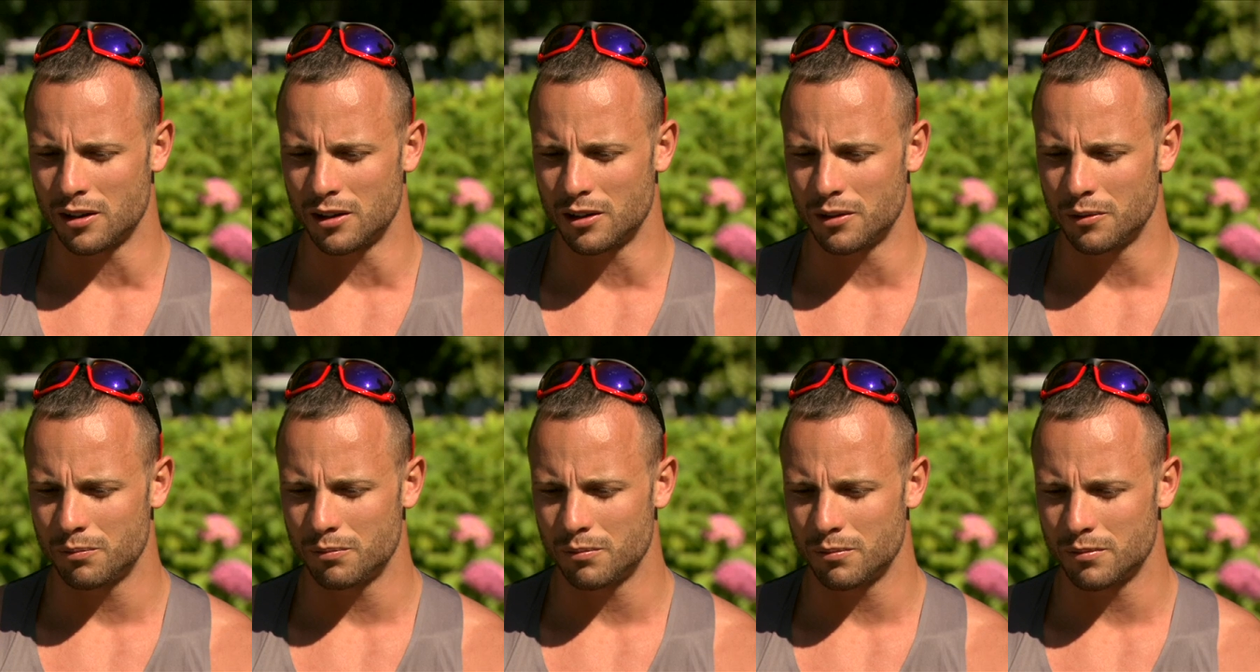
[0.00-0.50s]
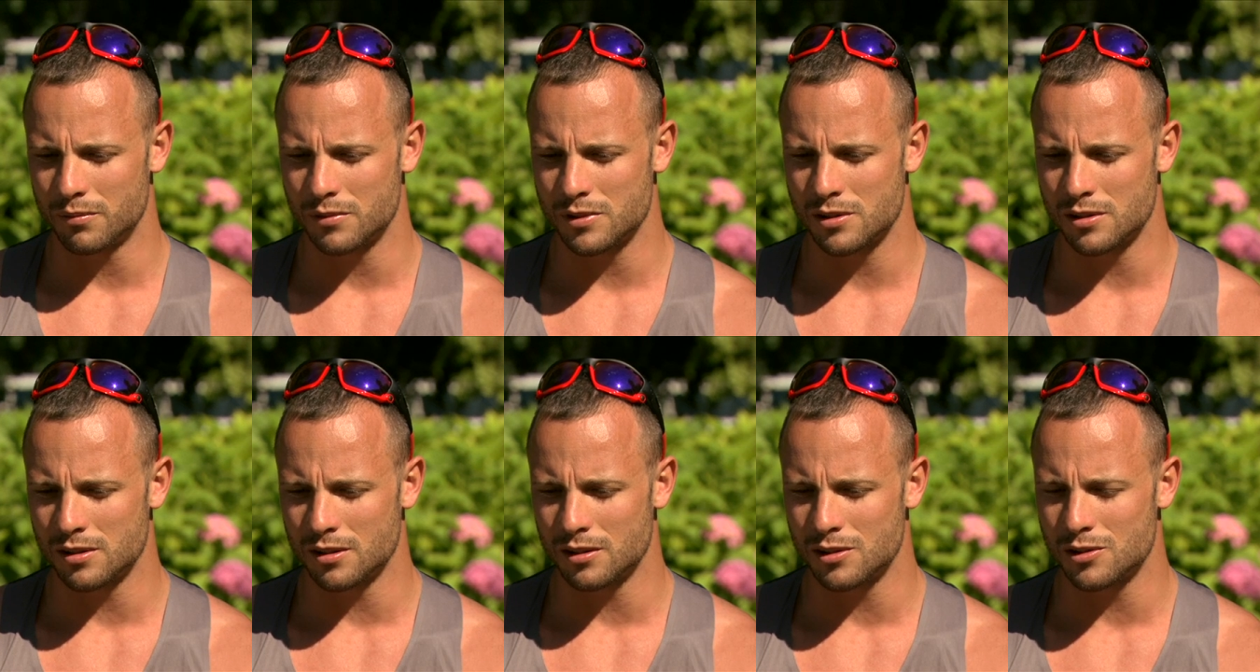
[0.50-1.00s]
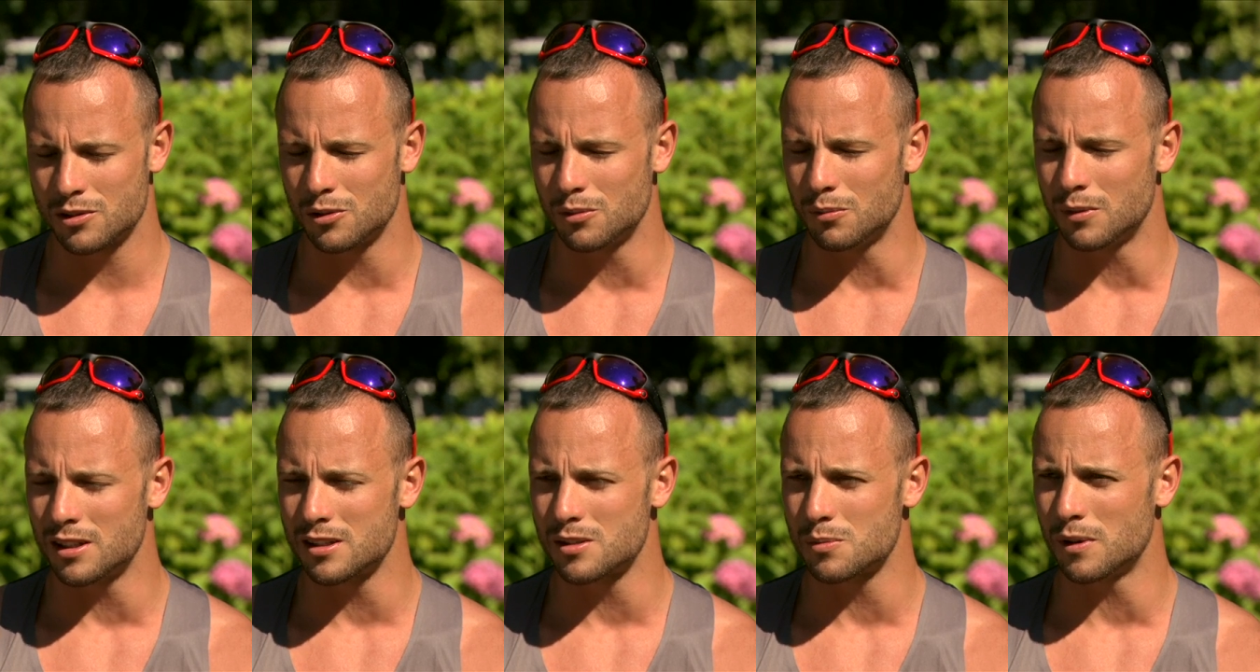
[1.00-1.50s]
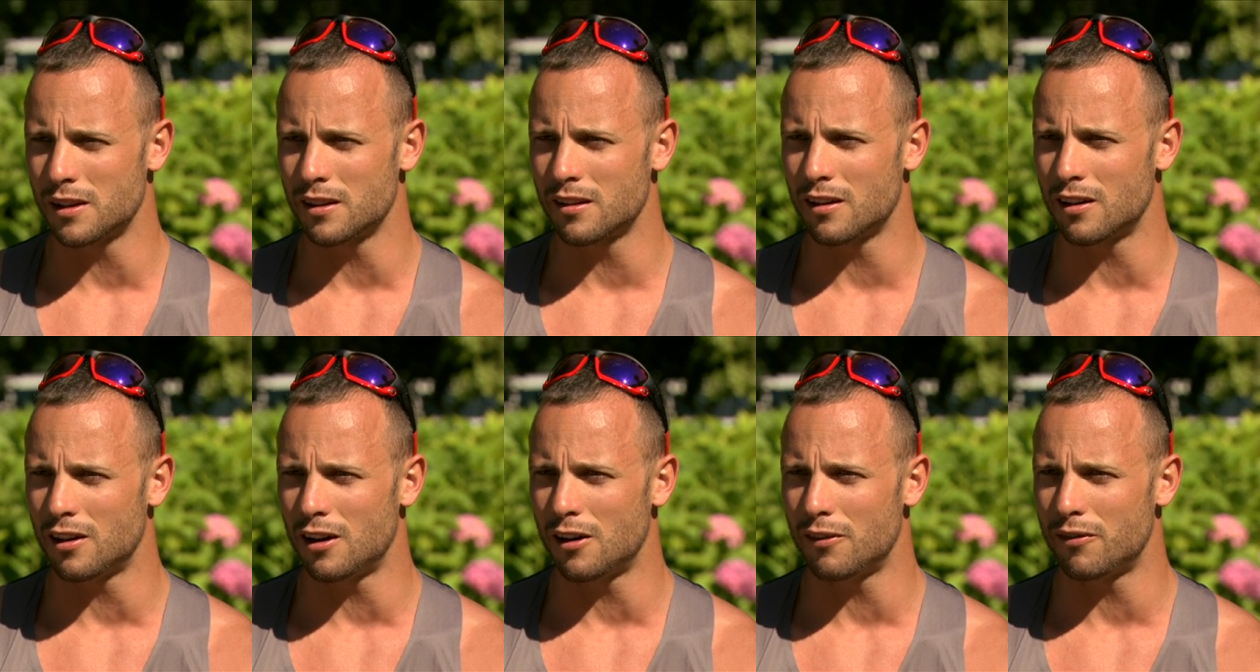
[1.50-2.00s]
know, 2 months, month
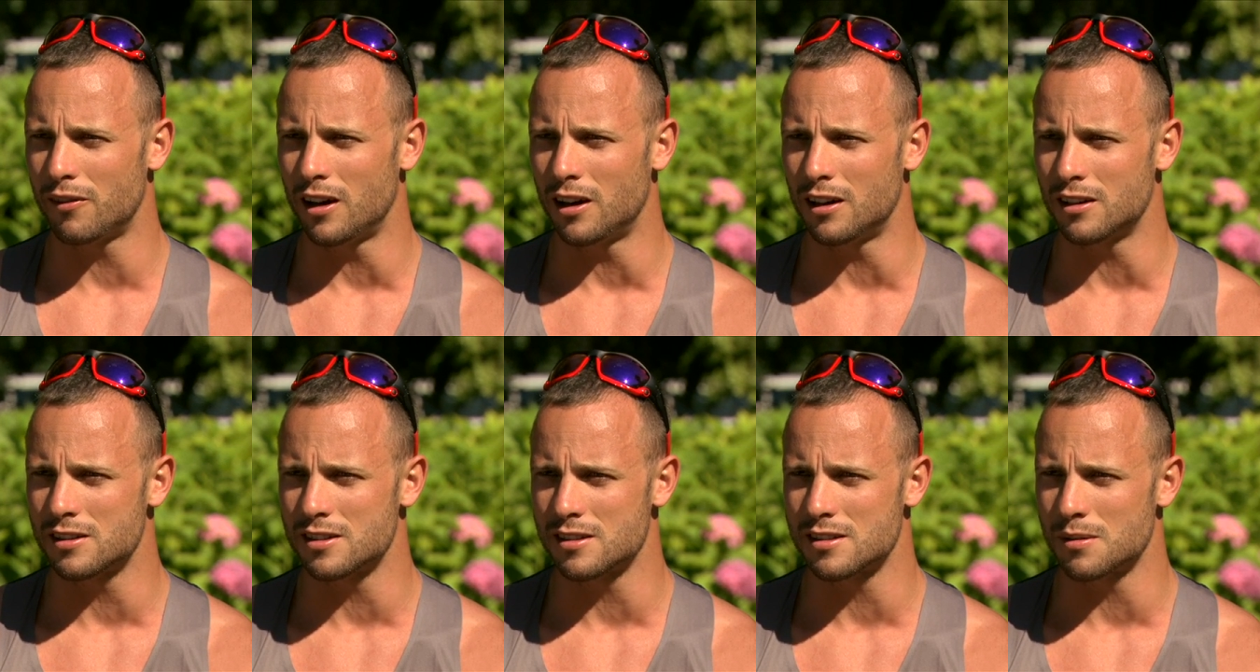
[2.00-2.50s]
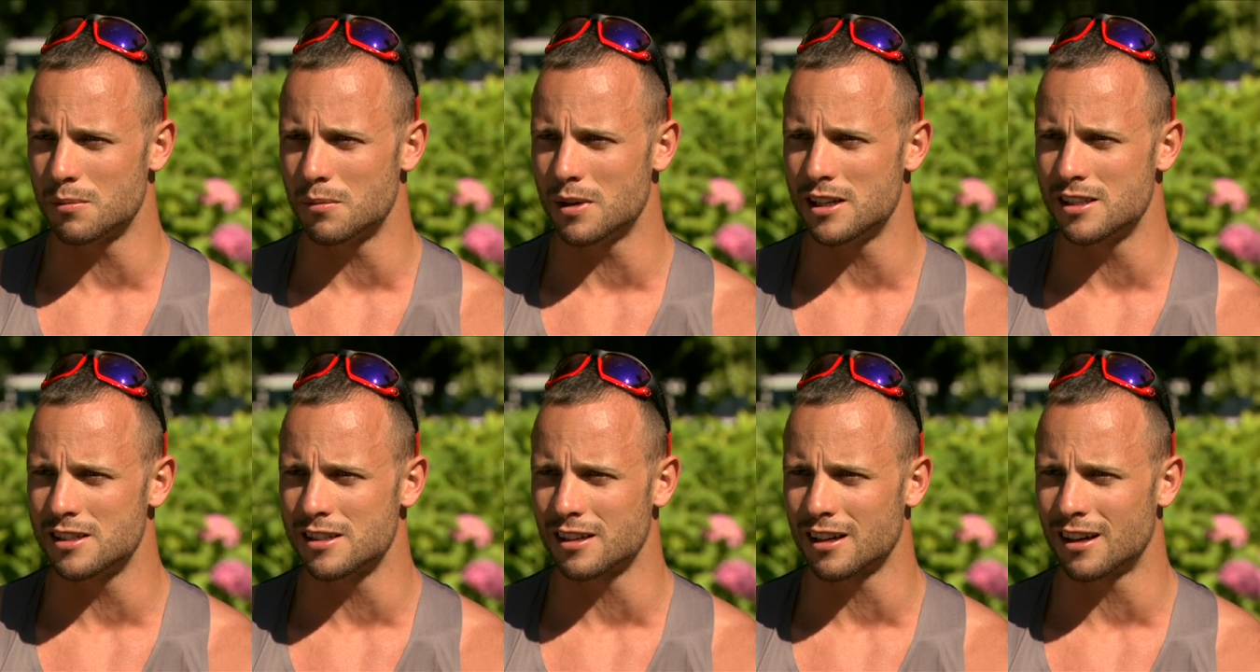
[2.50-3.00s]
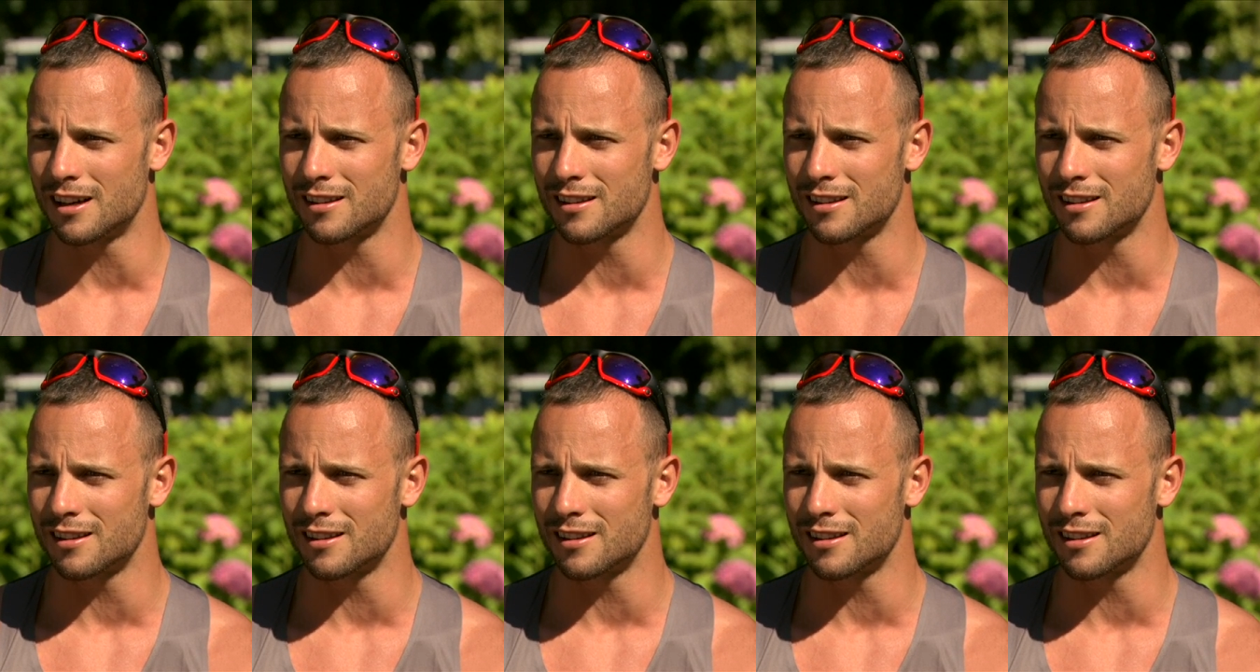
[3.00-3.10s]
and a half out, it's amazing.